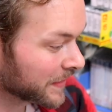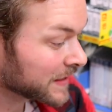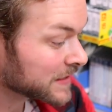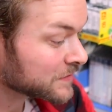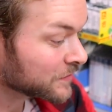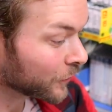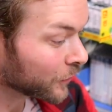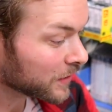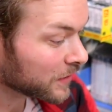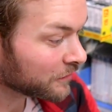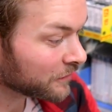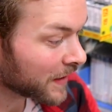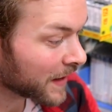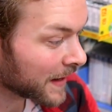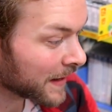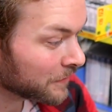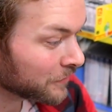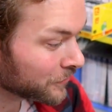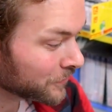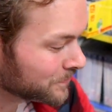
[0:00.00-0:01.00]
that's
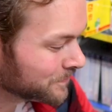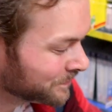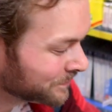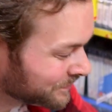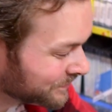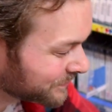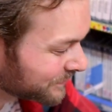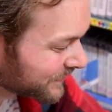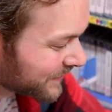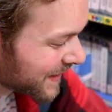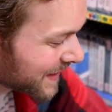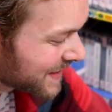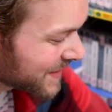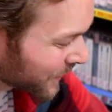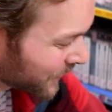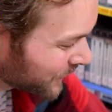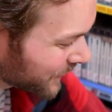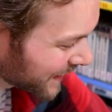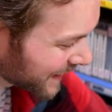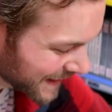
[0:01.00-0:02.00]
forty-five.
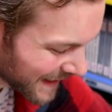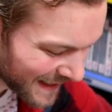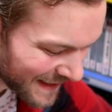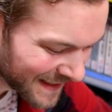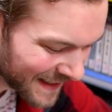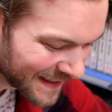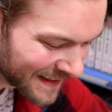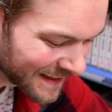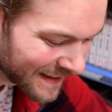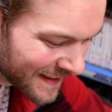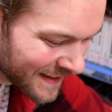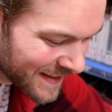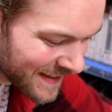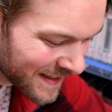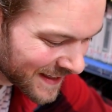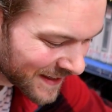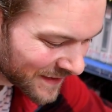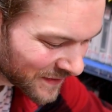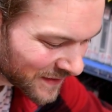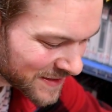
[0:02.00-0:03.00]
Don't think I need it.
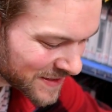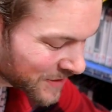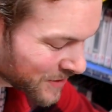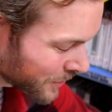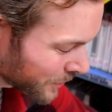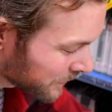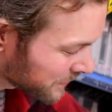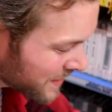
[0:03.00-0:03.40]
This one